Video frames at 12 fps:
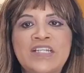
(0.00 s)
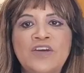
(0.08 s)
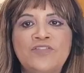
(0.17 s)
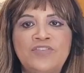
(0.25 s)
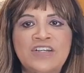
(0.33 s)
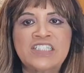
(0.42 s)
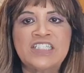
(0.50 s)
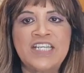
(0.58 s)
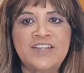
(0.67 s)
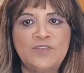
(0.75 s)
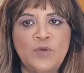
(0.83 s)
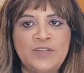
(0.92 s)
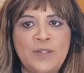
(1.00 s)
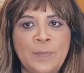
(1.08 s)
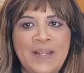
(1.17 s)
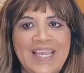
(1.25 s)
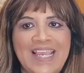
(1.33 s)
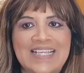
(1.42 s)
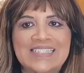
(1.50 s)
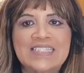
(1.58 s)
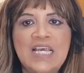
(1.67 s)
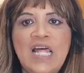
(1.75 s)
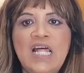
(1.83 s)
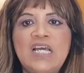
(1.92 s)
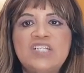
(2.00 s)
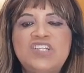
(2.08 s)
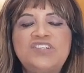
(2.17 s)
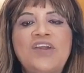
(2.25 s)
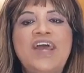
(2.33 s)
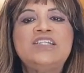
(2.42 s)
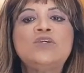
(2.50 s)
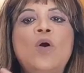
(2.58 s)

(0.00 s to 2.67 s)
her first interview with the police. She tried